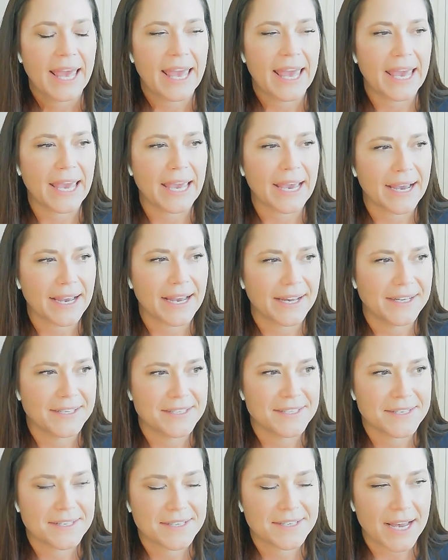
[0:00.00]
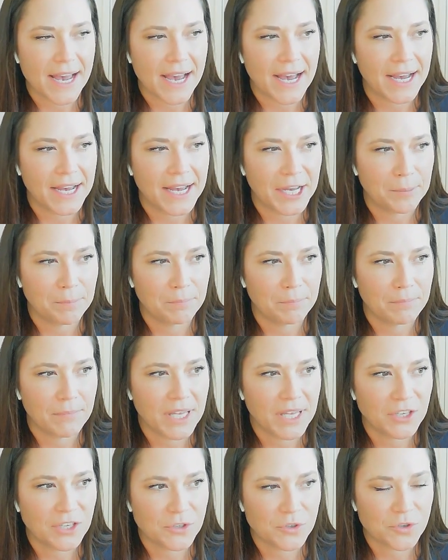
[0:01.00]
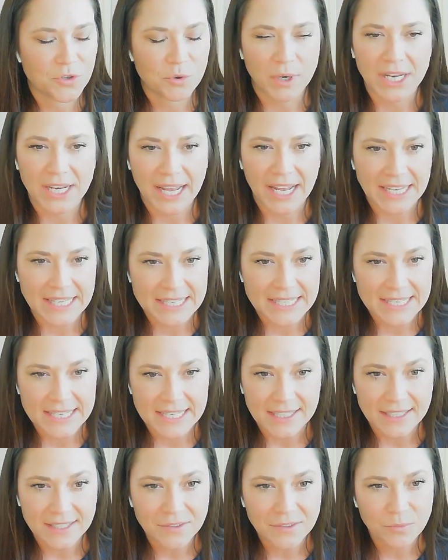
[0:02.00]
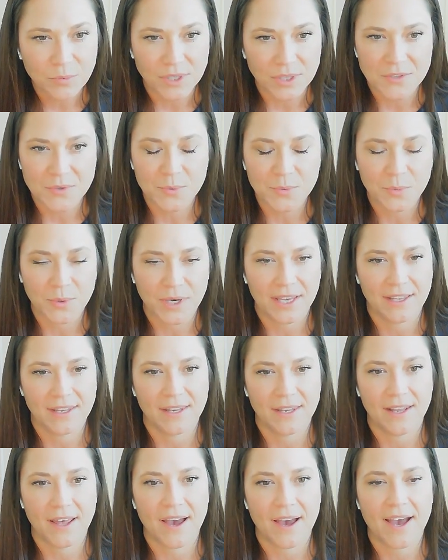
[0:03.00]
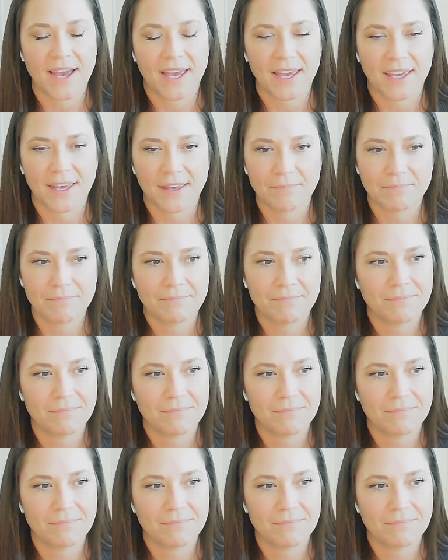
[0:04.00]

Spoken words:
And in 2019 was when I